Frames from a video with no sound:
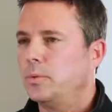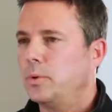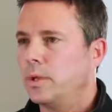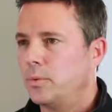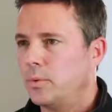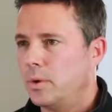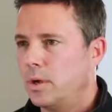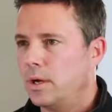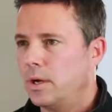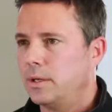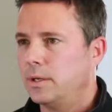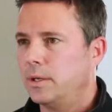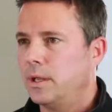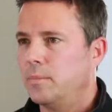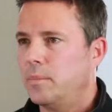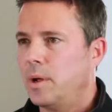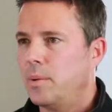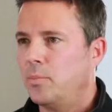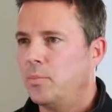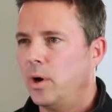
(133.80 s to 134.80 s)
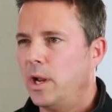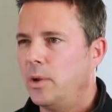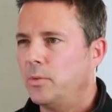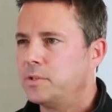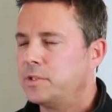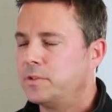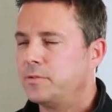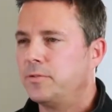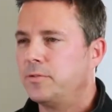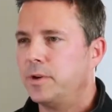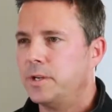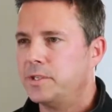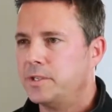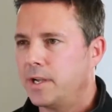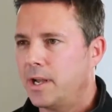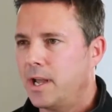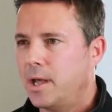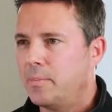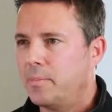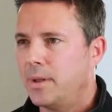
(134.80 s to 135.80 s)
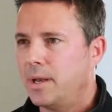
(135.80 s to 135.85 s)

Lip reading: really wrong. And my brain was just freezing up,